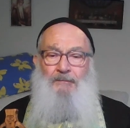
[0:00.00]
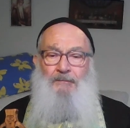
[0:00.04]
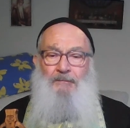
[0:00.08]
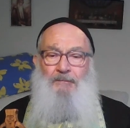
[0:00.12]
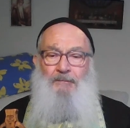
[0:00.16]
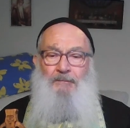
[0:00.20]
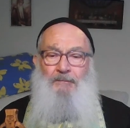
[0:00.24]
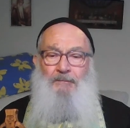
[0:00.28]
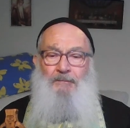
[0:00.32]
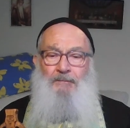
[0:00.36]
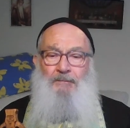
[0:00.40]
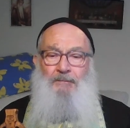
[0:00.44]

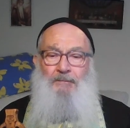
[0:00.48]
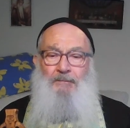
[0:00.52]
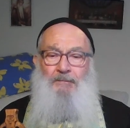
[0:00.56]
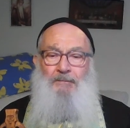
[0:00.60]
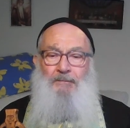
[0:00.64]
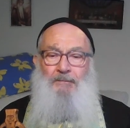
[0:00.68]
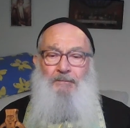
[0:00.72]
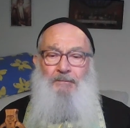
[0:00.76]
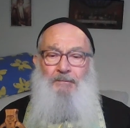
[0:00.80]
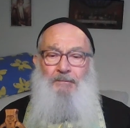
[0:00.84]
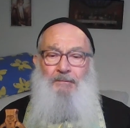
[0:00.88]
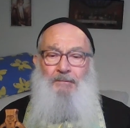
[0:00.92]

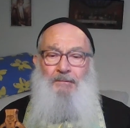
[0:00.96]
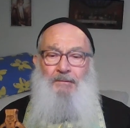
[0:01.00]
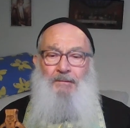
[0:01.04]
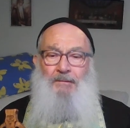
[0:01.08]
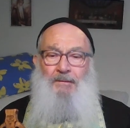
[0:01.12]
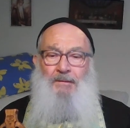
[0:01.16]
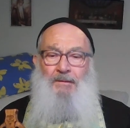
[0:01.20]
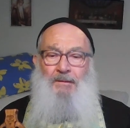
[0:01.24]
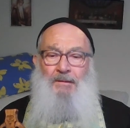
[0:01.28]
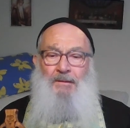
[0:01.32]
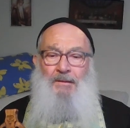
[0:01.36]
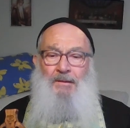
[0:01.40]

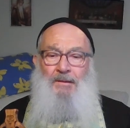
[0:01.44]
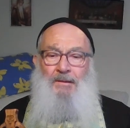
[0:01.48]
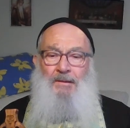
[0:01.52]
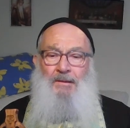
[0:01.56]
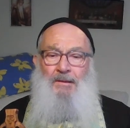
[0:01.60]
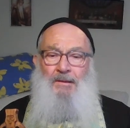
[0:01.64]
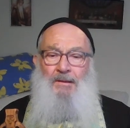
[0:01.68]
No one is speaking in this clip.